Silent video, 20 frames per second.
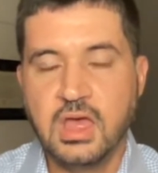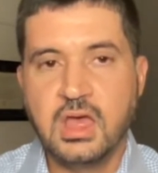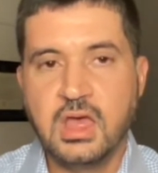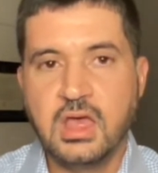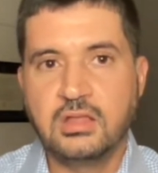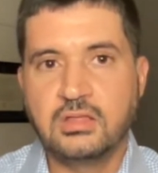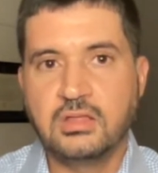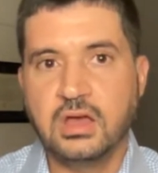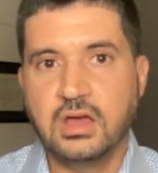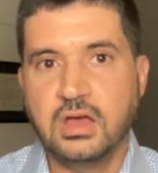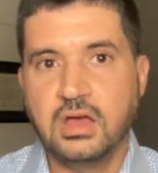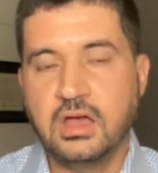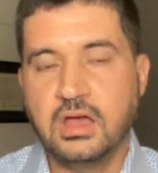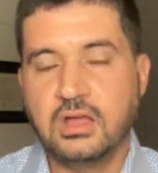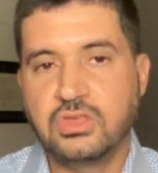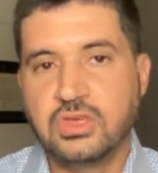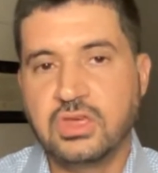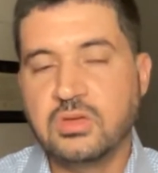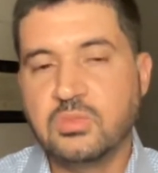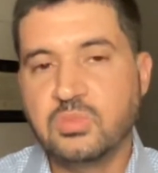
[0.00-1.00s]
the
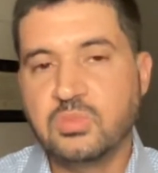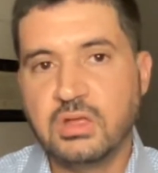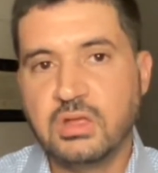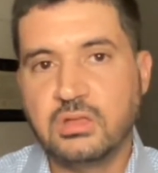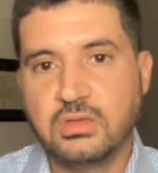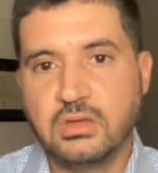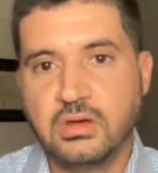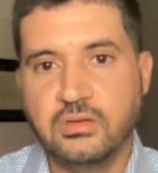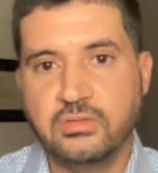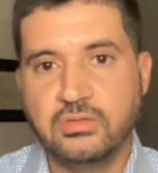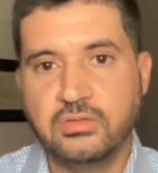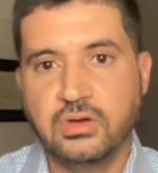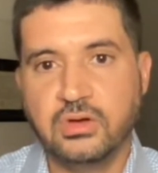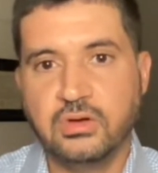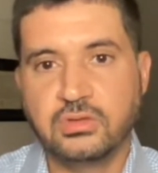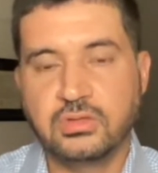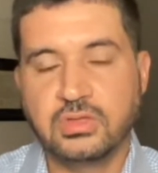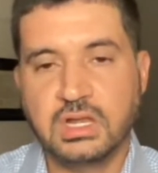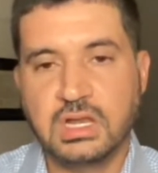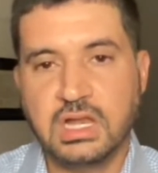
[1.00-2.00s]
achievements of
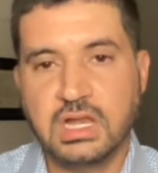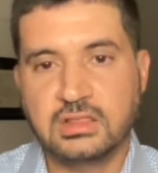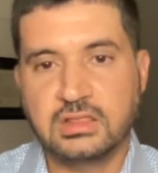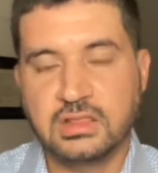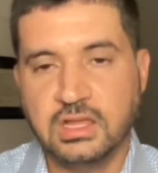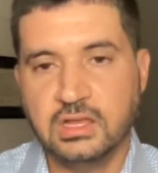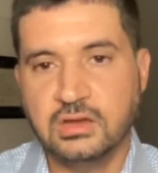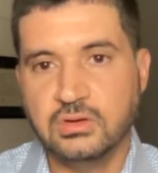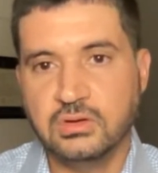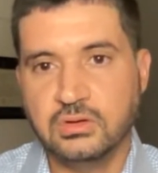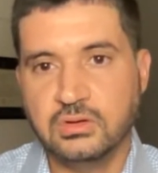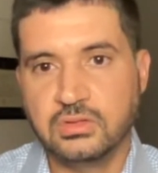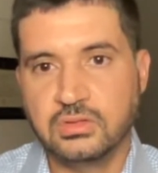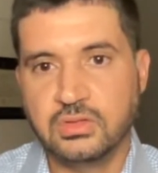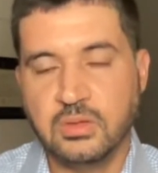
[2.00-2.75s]
those Latinos